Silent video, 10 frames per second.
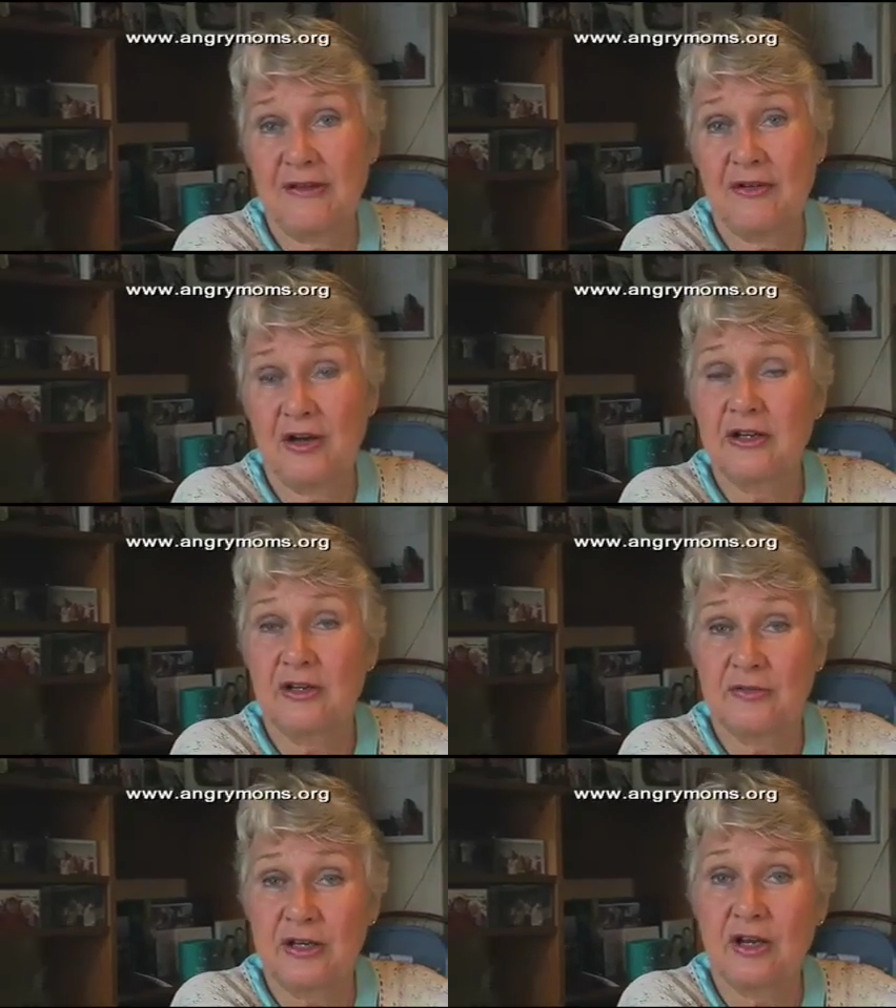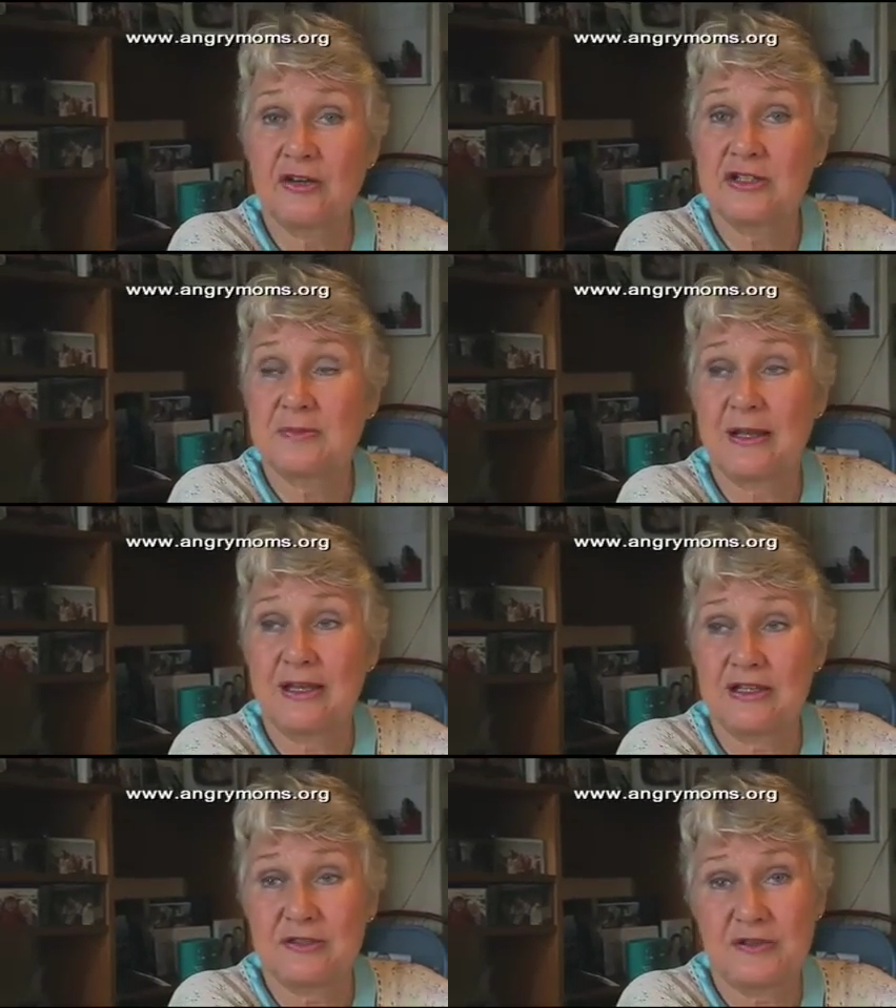have hardening of the arteries by
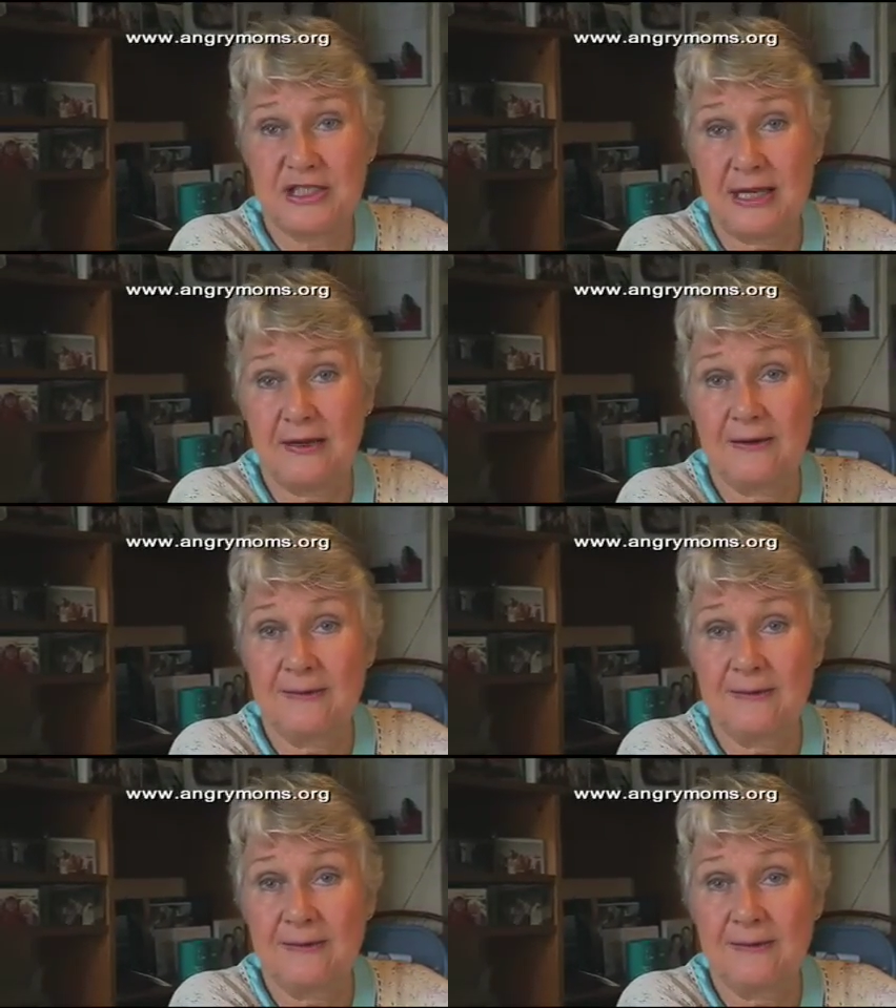the age of 10.